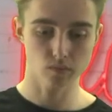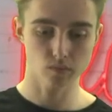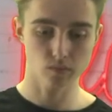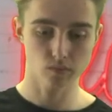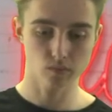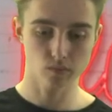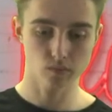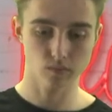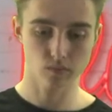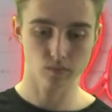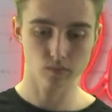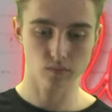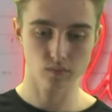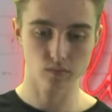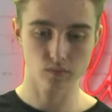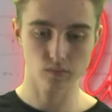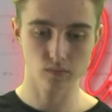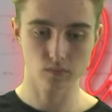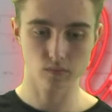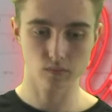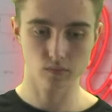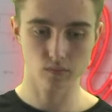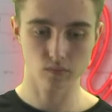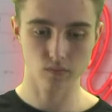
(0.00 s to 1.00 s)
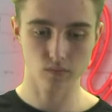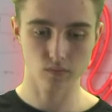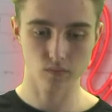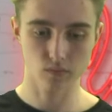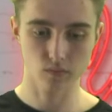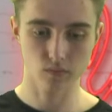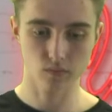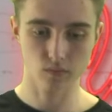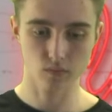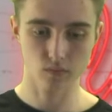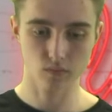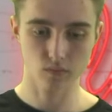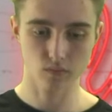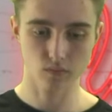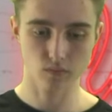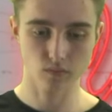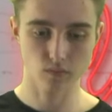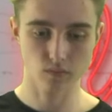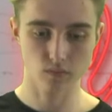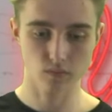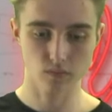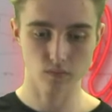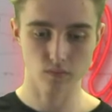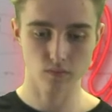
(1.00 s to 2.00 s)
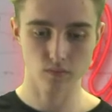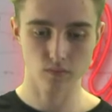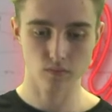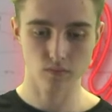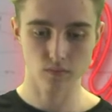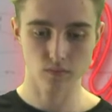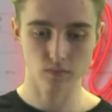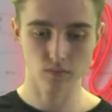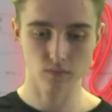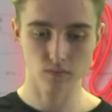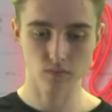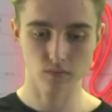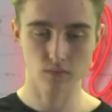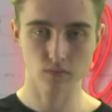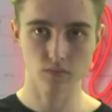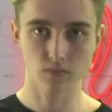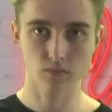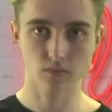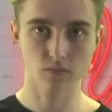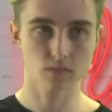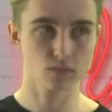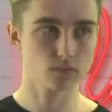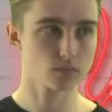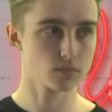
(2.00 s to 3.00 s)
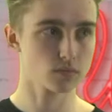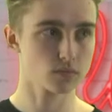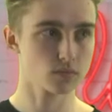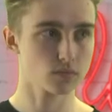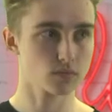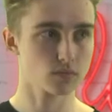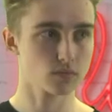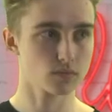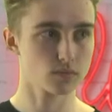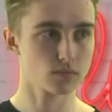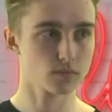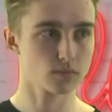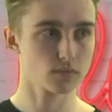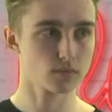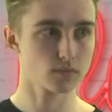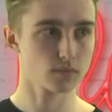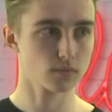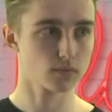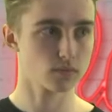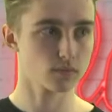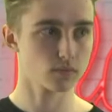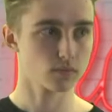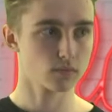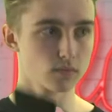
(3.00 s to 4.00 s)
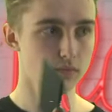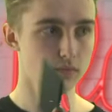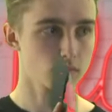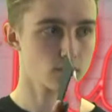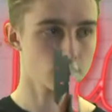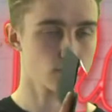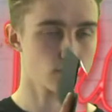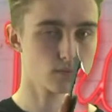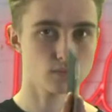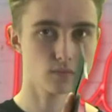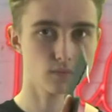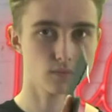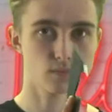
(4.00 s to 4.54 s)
No words are spoken by the person on screen.